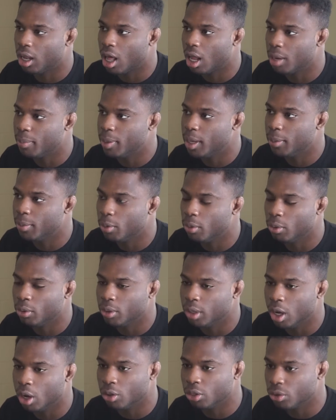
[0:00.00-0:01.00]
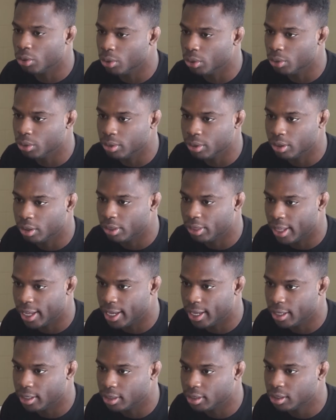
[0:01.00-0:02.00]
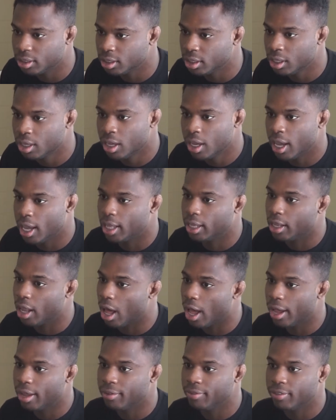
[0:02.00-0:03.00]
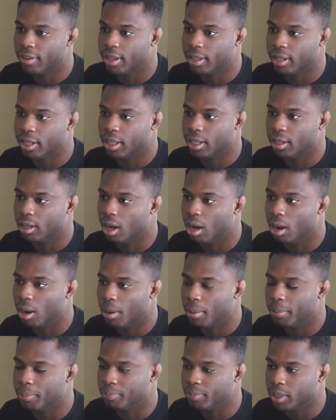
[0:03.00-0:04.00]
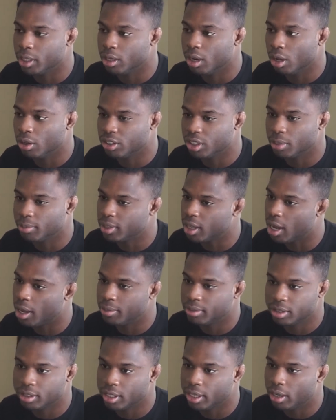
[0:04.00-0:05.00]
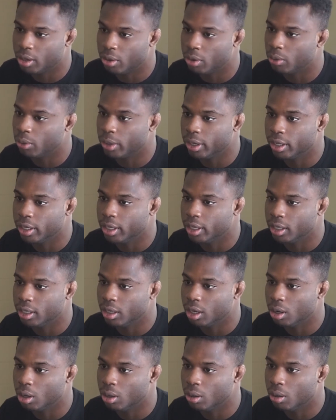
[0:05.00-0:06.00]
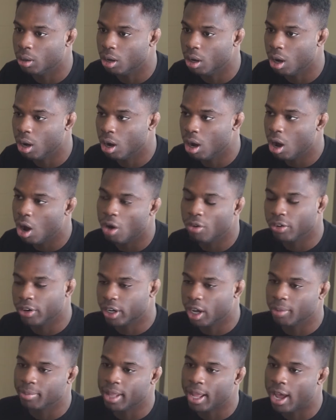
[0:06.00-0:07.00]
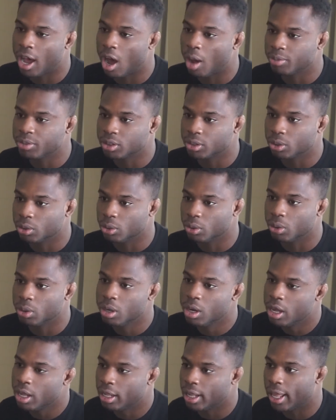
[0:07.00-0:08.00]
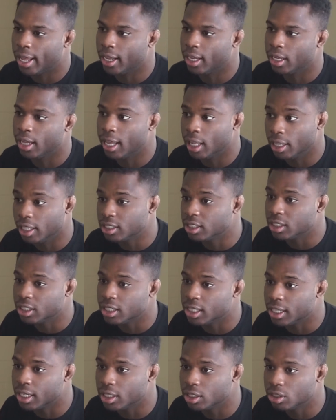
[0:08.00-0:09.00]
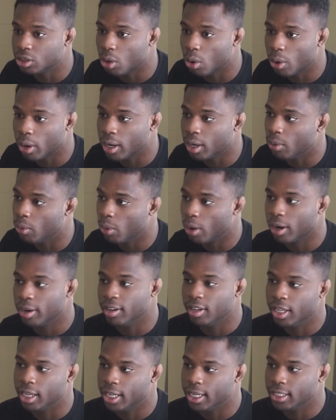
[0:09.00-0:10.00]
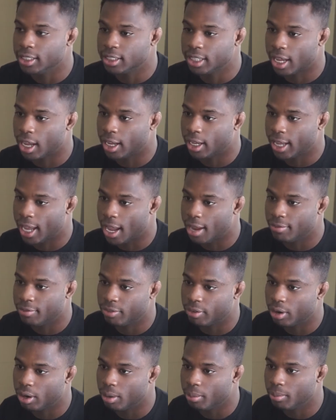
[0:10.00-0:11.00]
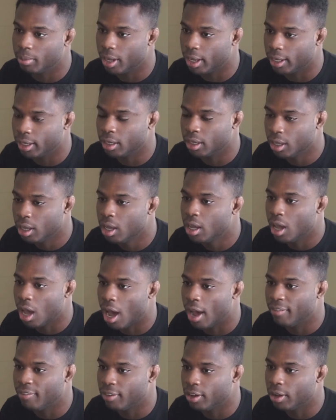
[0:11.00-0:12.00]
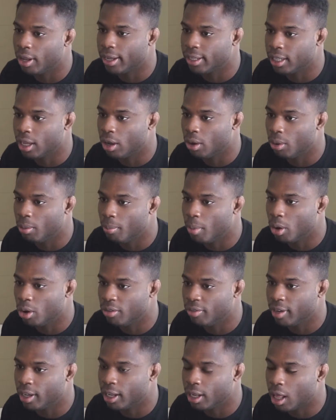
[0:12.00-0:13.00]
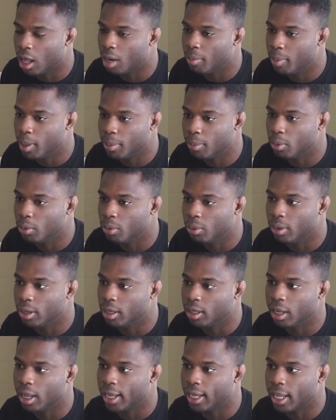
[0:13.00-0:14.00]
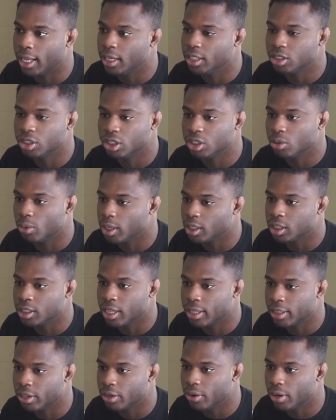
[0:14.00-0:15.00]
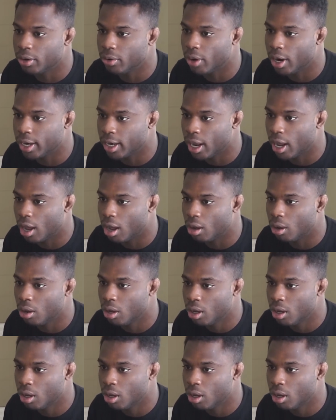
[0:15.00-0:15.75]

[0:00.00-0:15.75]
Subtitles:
lot of people go through things in life, and then sometimes they don't really overcome that obstacle. Like listening to his story, where he's came from, like I feel like that would motivate a lot of people in like any situation that they're in right now.